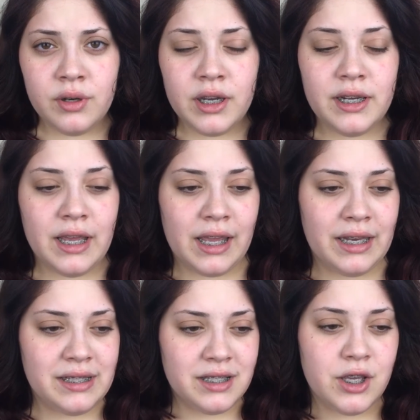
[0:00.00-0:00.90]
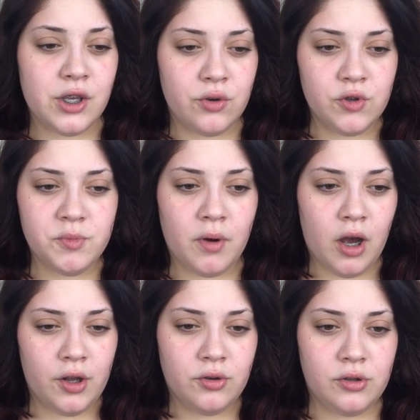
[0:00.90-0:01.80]
one, and it's a huge
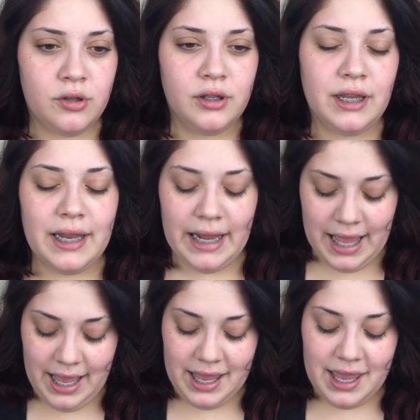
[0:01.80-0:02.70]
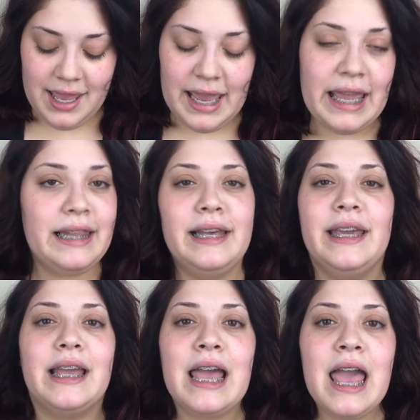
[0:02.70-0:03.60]
bottle, and I hate
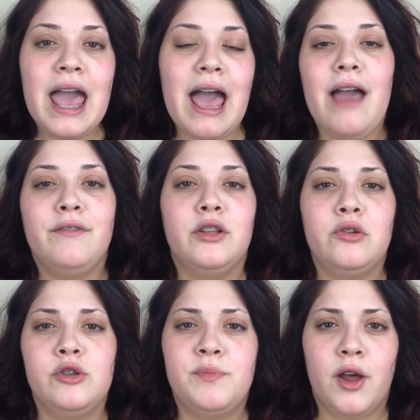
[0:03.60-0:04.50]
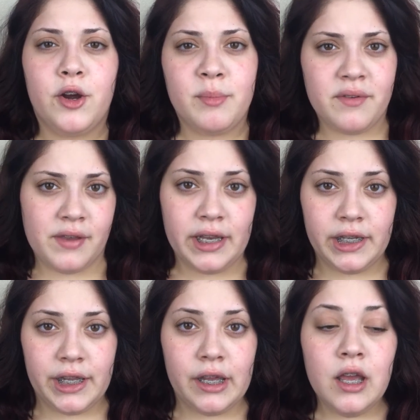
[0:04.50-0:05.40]
like having a huge bottle on my
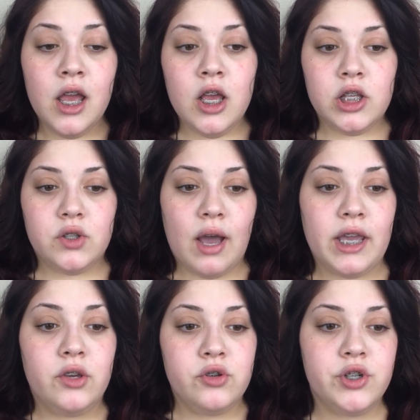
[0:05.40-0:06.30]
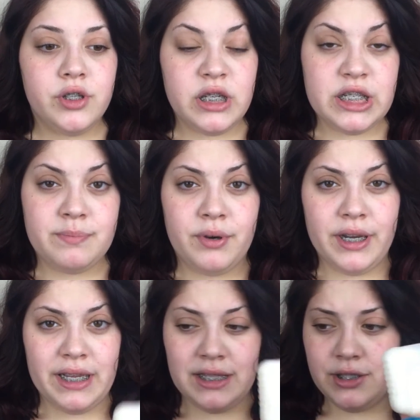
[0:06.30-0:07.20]
vanity, so I usually just put
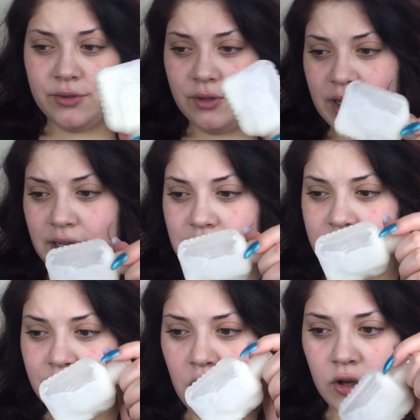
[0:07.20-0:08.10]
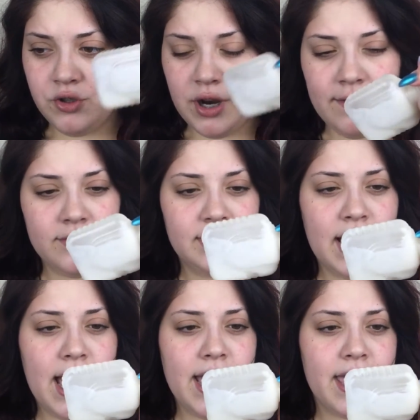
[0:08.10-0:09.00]
it into like a small travel
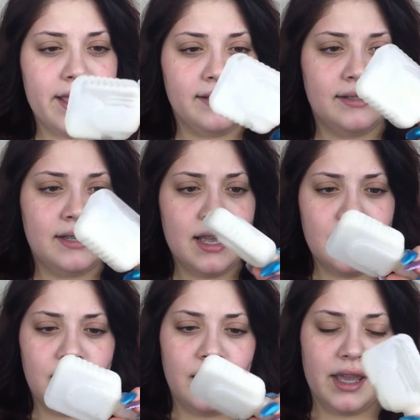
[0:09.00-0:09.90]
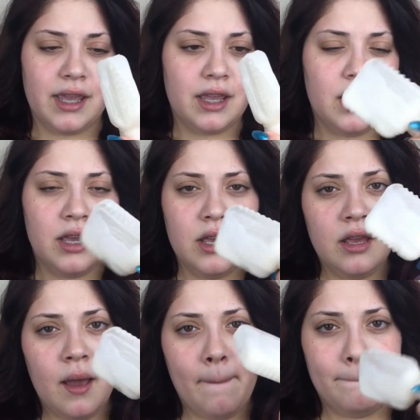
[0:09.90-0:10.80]
sized like
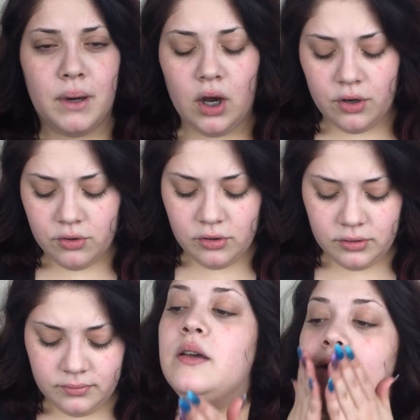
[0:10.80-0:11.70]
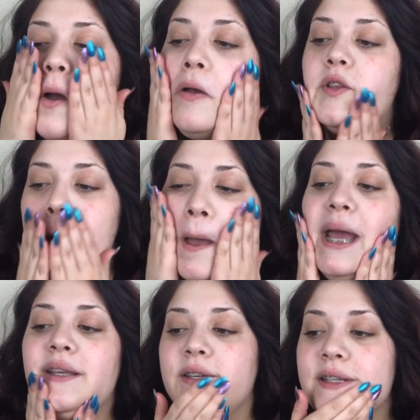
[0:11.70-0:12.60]
bottle. So
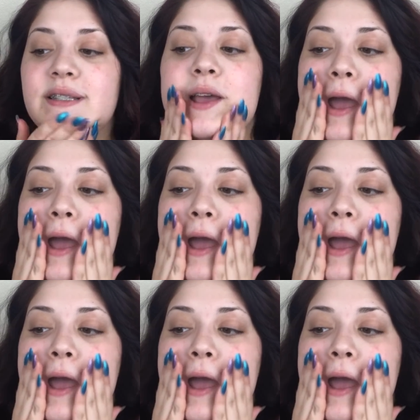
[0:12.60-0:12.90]
I do this